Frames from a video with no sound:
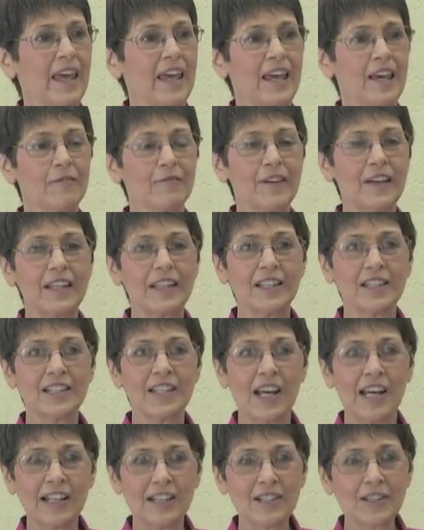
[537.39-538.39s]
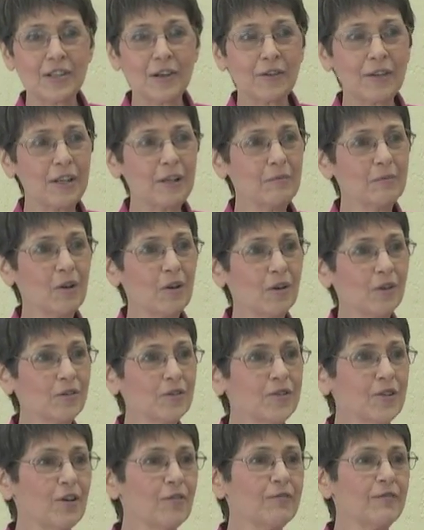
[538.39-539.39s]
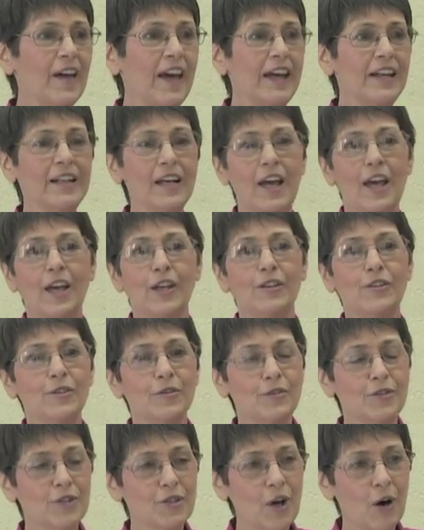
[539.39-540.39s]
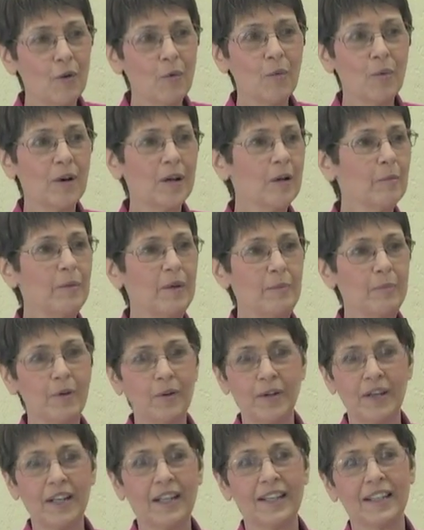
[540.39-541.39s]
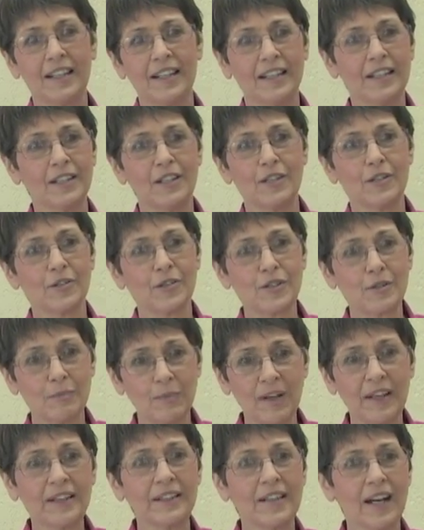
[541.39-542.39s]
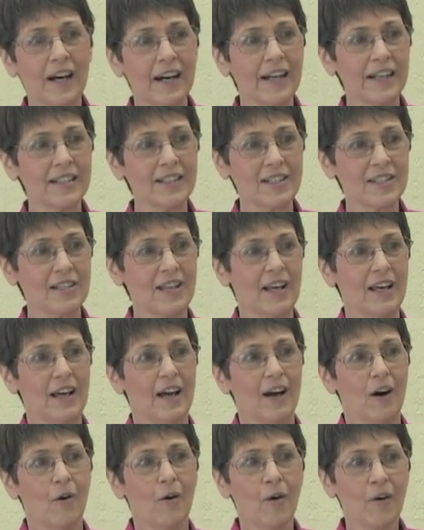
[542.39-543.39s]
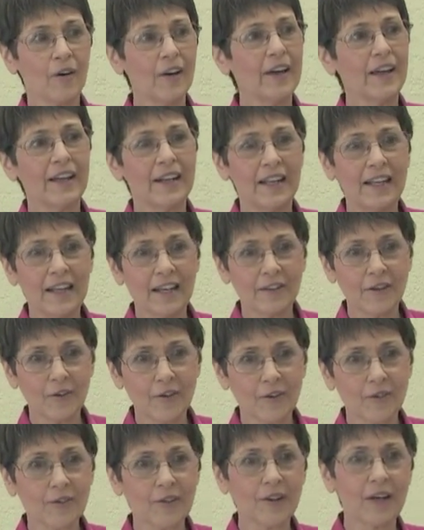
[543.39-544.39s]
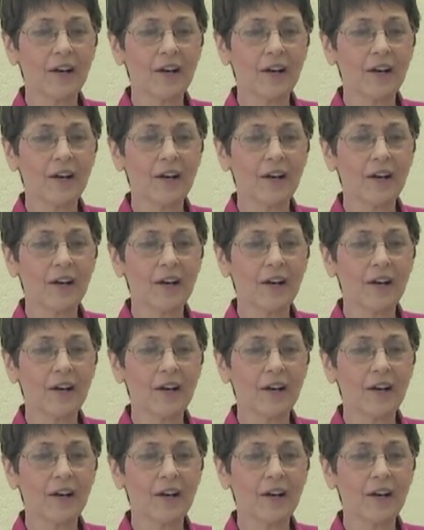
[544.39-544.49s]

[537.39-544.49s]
If it contains sodium lauryl sulfate, you don't want to be putting it into your Splendites or any other